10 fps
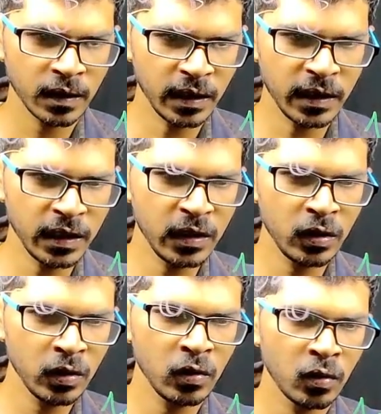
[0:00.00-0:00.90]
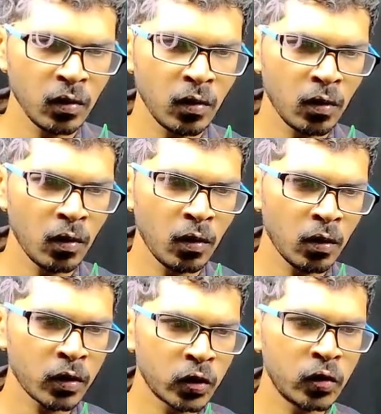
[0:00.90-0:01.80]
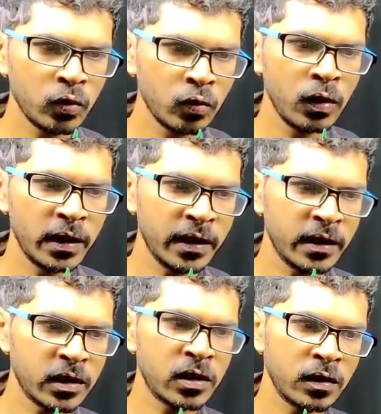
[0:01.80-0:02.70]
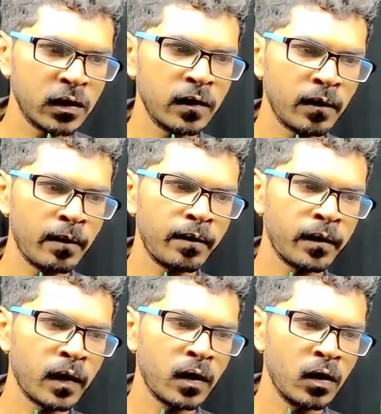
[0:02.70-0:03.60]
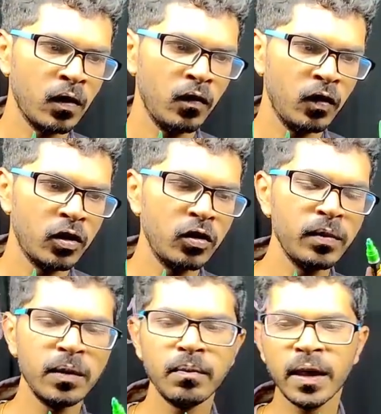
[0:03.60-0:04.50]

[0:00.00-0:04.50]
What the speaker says: Inoculate. What do you mean by